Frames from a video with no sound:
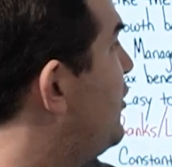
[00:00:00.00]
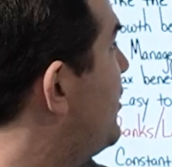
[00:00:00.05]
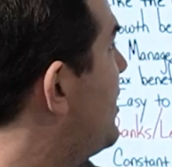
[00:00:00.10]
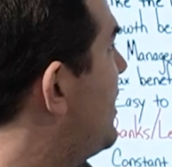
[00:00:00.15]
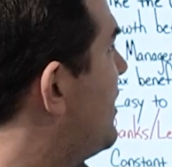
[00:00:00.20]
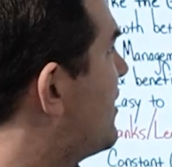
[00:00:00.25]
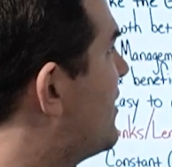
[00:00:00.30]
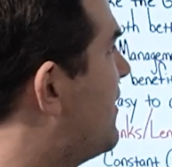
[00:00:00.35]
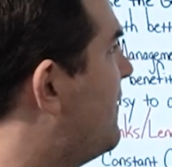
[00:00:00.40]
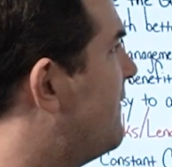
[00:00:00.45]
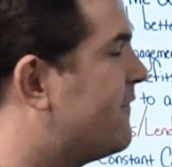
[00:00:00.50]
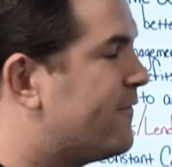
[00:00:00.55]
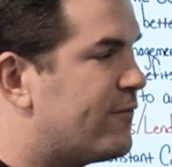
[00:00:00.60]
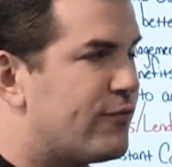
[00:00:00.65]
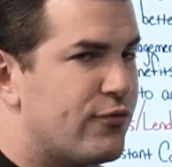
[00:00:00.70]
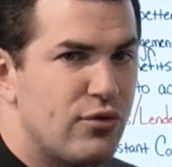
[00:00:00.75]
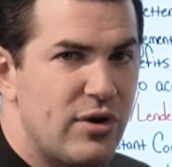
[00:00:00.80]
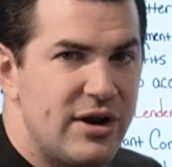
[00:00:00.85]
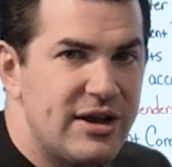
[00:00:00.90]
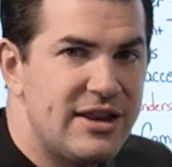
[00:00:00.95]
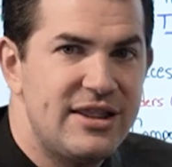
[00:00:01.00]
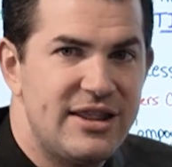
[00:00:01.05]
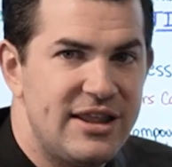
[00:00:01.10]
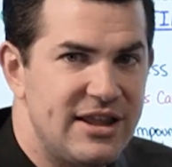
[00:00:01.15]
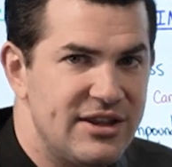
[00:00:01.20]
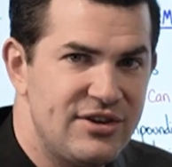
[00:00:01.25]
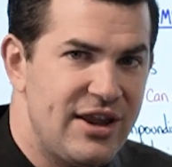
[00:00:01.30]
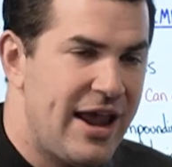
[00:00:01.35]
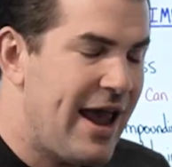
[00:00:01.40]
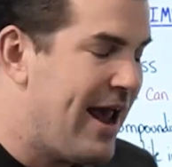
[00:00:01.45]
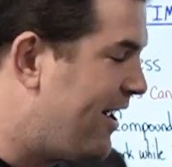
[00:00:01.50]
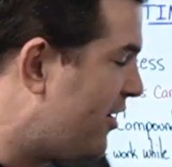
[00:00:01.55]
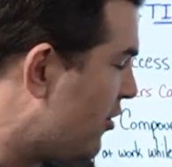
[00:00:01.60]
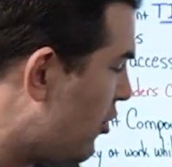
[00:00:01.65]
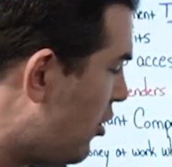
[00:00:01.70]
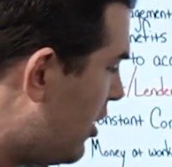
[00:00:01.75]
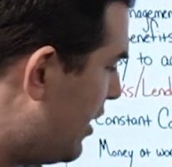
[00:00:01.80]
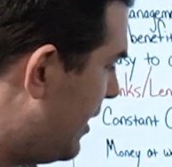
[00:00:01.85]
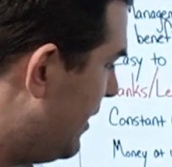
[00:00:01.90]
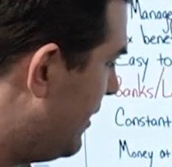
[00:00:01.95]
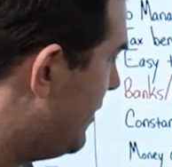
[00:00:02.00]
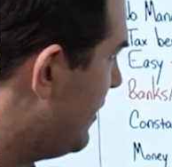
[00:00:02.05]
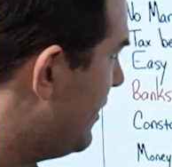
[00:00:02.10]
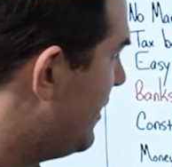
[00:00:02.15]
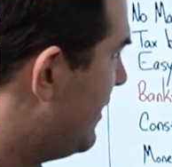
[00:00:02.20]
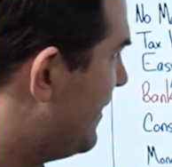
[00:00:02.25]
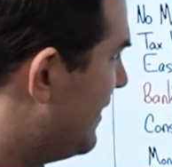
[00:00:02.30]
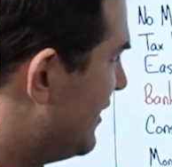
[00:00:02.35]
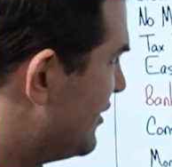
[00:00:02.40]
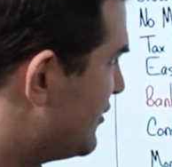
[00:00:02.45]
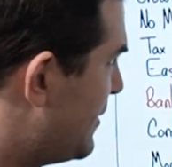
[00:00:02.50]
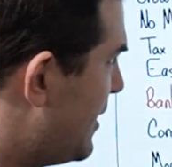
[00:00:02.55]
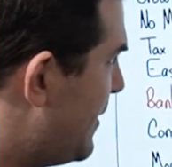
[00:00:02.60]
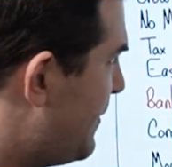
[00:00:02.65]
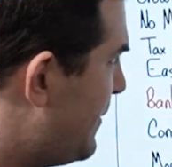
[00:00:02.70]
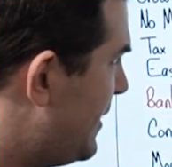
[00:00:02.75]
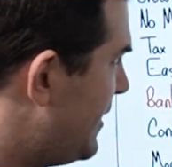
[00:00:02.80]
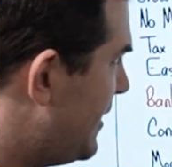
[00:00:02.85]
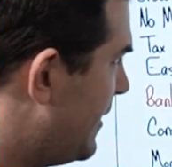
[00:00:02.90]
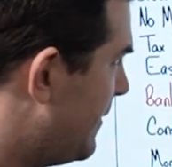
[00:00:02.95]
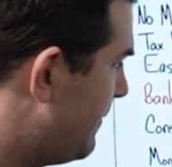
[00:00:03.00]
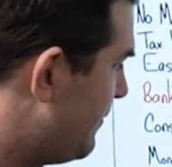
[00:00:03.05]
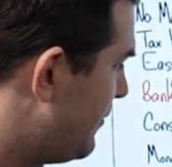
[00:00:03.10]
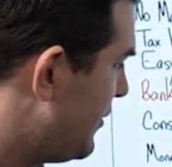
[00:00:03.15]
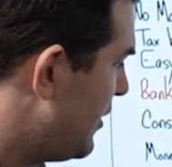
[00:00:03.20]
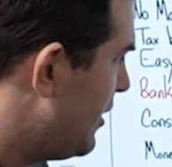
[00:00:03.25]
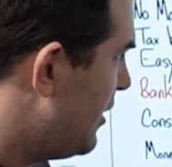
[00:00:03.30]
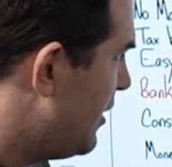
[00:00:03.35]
You got to confront this head on. That's my opinion.